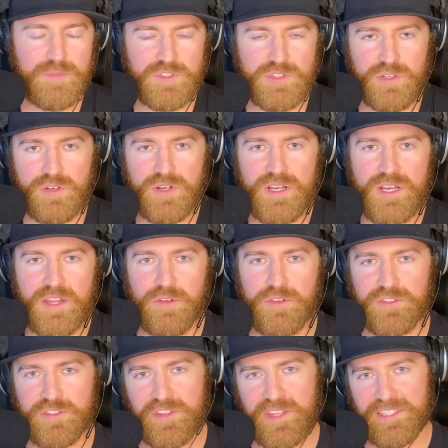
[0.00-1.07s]
So
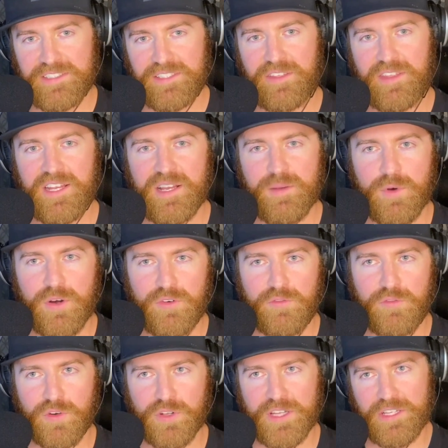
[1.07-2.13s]
those are things to think about
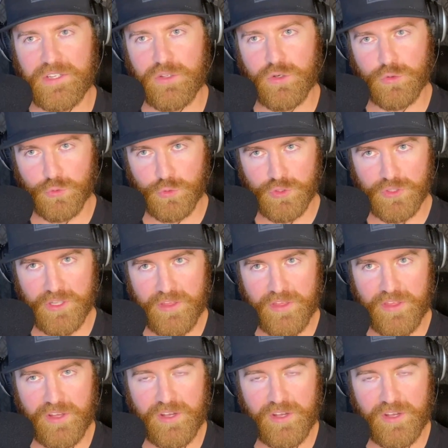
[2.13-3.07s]
for like a little rule of